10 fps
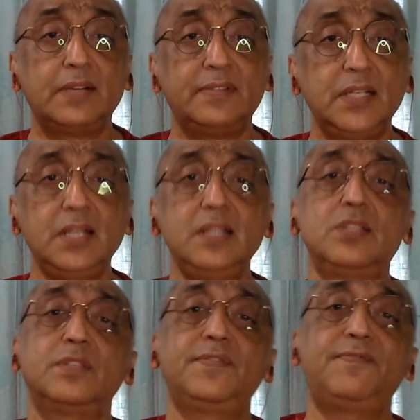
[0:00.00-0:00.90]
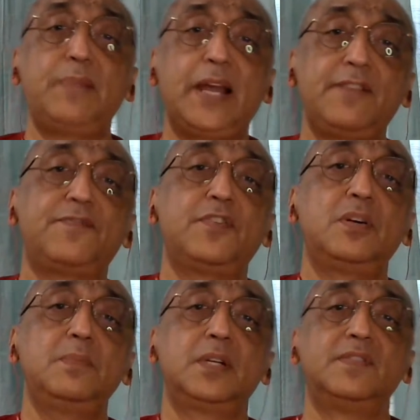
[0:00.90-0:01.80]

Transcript: governance of platform,